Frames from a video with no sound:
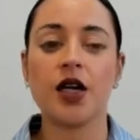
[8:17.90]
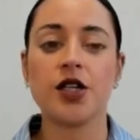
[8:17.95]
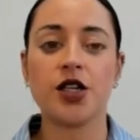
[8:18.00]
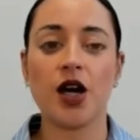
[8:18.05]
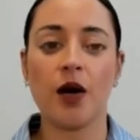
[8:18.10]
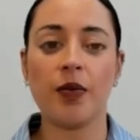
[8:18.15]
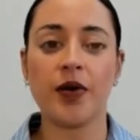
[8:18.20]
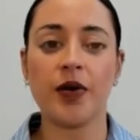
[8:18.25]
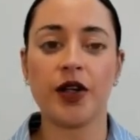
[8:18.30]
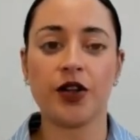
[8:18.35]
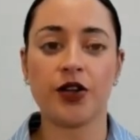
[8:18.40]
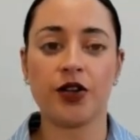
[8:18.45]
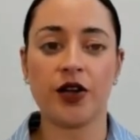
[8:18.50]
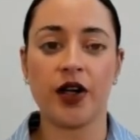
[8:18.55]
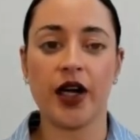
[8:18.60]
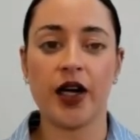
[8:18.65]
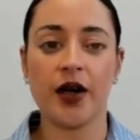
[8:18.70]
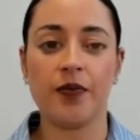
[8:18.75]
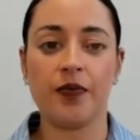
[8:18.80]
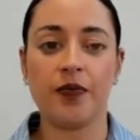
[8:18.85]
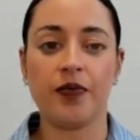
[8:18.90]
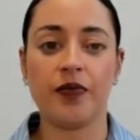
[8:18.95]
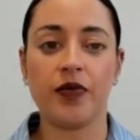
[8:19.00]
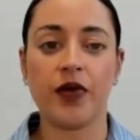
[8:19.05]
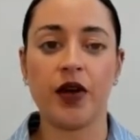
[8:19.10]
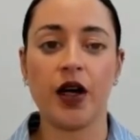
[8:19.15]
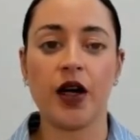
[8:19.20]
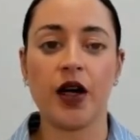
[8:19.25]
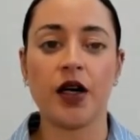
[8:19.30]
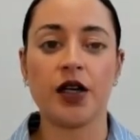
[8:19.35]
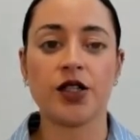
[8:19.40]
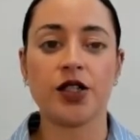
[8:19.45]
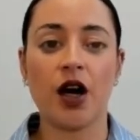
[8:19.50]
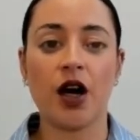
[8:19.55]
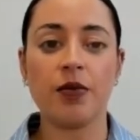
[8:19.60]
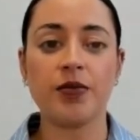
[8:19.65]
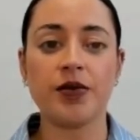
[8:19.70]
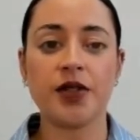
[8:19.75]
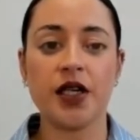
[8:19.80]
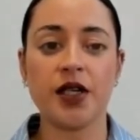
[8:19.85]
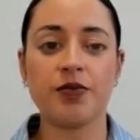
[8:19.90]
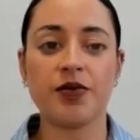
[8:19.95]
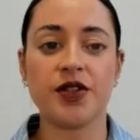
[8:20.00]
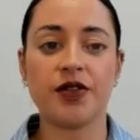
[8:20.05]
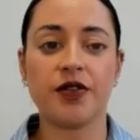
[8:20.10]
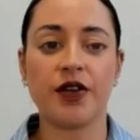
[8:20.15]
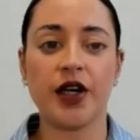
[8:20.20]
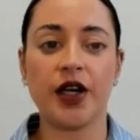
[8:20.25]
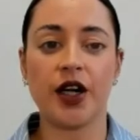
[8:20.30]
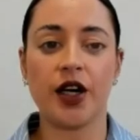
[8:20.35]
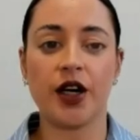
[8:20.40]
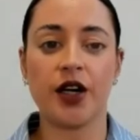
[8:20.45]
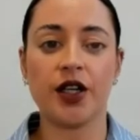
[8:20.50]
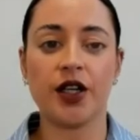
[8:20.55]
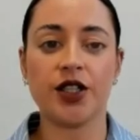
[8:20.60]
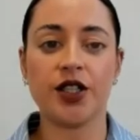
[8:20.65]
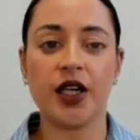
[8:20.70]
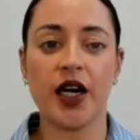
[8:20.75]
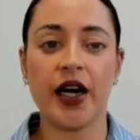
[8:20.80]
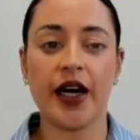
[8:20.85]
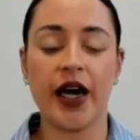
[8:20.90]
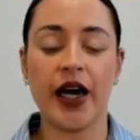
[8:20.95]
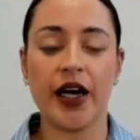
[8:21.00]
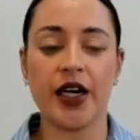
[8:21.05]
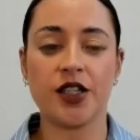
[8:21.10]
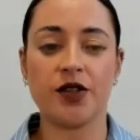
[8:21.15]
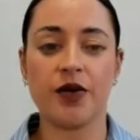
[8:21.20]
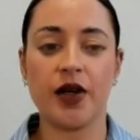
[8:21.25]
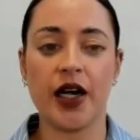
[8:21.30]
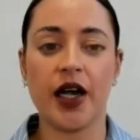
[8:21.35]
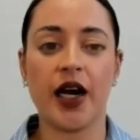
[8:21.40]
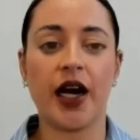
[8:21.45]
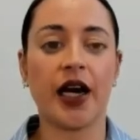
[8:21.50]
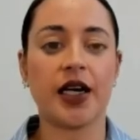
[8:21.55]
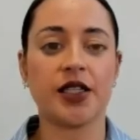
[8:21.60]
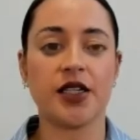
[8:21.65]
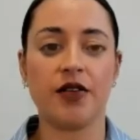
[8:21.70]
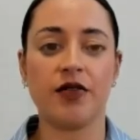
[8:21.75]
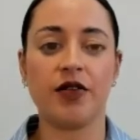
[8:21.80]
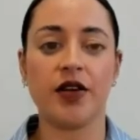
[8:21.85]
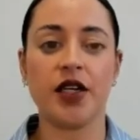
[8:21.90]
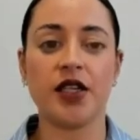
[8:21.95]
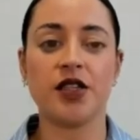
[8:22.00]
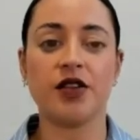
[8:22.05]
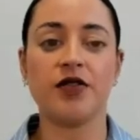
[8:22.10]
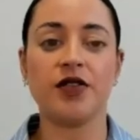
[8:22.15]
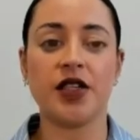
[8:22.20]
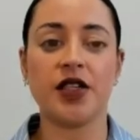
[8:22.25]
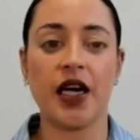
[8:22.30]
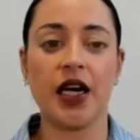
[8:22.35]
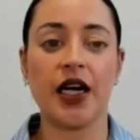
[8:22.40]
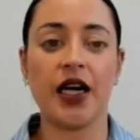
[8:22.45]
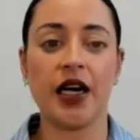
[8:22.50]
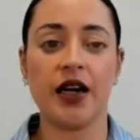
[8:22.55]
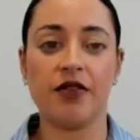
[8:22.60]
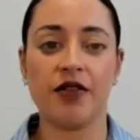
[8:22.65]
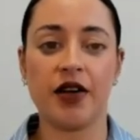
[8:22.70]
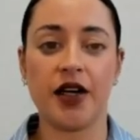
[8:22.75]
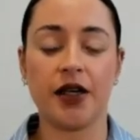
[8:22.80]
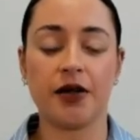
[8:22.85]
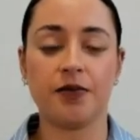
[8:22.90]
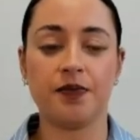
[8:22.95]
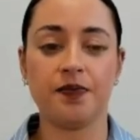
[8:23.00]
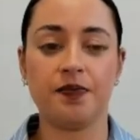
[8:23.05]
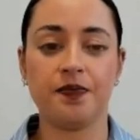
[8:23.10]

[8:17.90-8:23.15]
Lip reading: Topic 3. Top tips for encouraging engagement in activities of daily living.